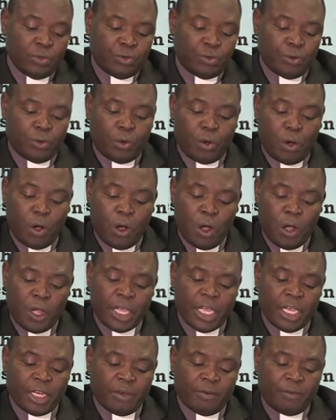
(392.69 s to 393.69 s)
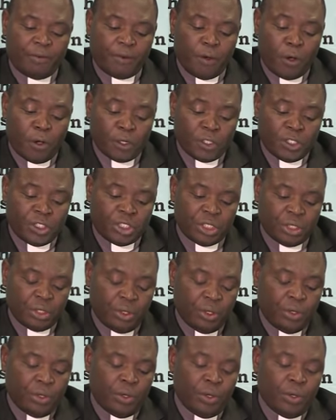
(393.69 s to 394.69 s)
to go and vote
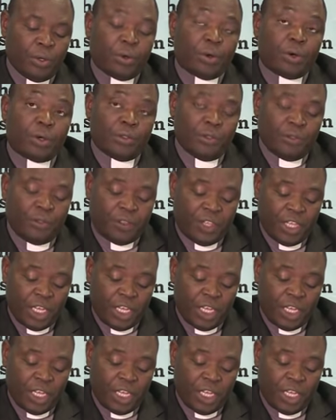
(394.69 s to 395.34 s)
on